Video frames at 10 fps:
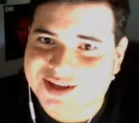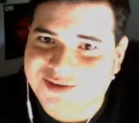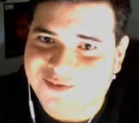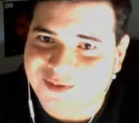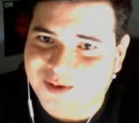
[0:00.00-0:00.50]

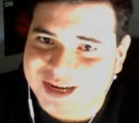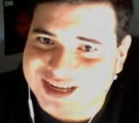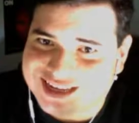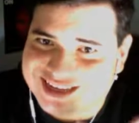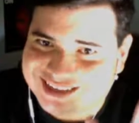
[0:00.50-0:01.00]
for
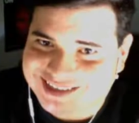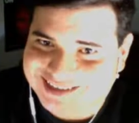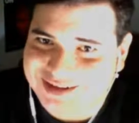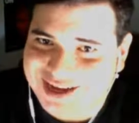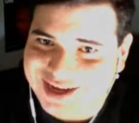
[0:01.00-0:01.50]

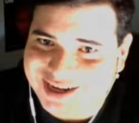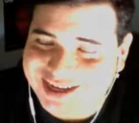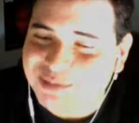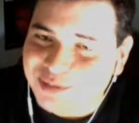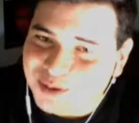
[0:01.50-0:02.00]
his
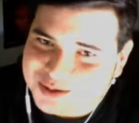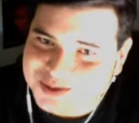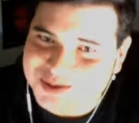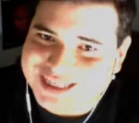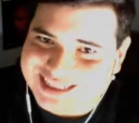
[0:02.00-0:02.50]
gig
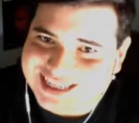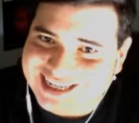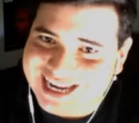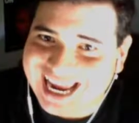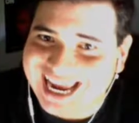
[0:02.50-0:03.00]
poster he
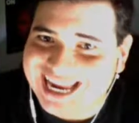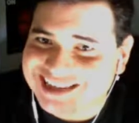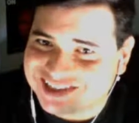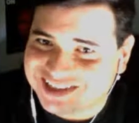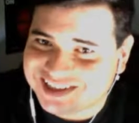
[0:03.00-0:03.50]
did and
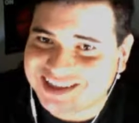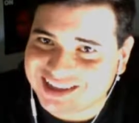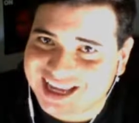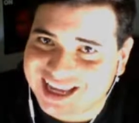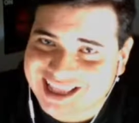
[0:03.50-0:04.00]
his
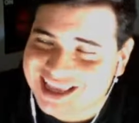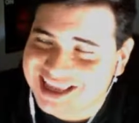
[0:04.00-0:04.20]
G-Clay.